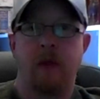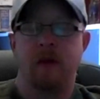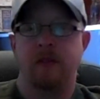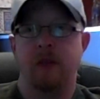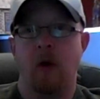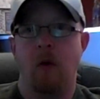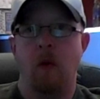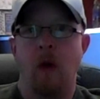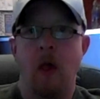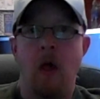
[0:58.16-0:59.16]

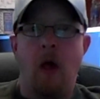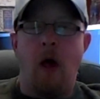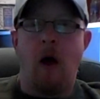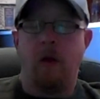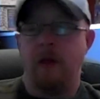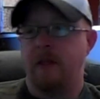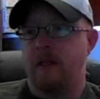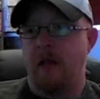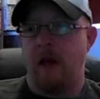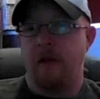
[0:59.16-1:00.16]
So I'll get to
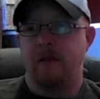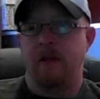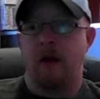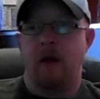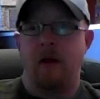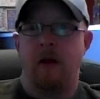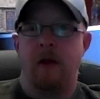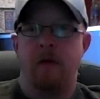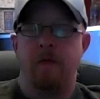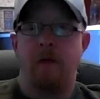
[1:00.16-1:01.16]
Dallas on
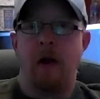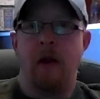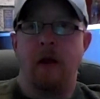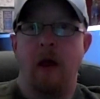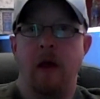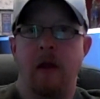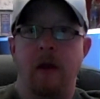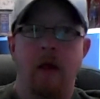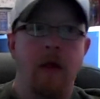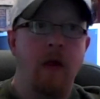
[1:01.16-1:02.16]
Friday night,
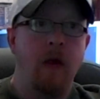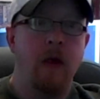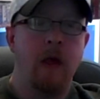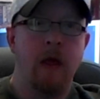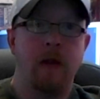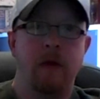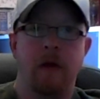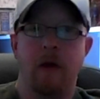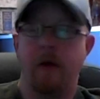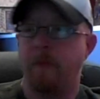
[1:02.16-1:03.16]
and
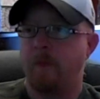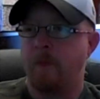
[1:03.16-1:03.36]
we're